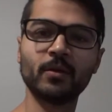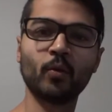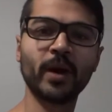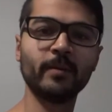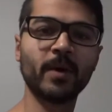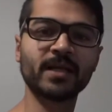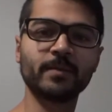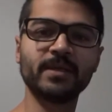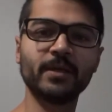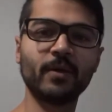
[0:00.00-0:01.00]
white
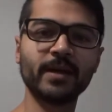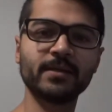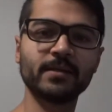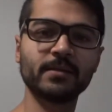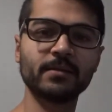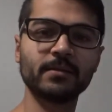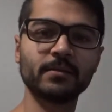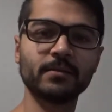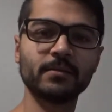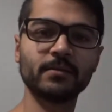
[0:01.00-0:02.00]
basmati rice
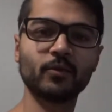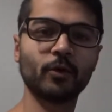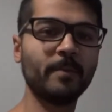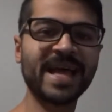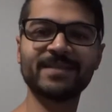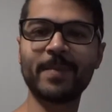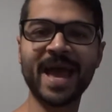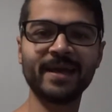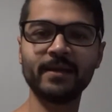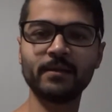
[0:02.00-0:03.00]
or
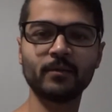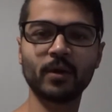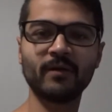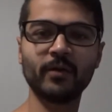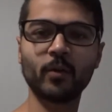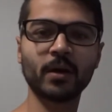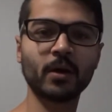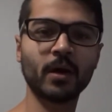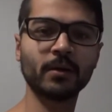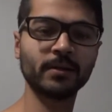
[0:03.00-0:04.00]
basmati, whatever you want to
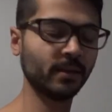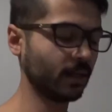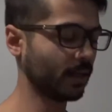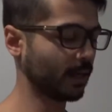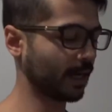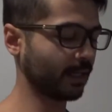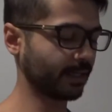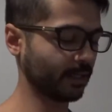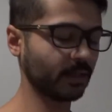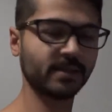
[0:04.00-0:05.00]
call it. I
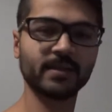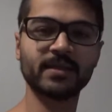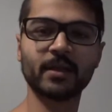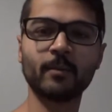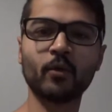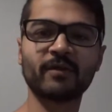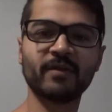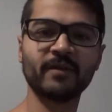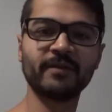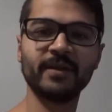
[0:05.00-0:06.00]
like it because it's a little more
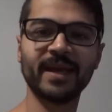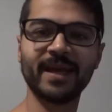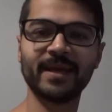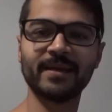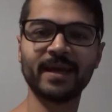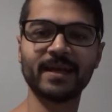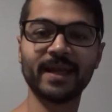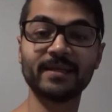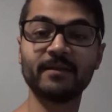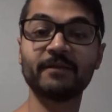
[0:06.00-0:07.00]
fluffy and I
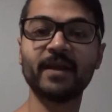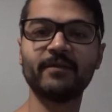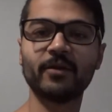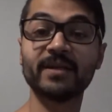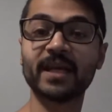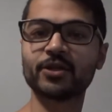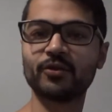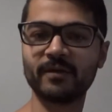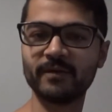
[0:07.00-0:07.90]
like the flavor and texture of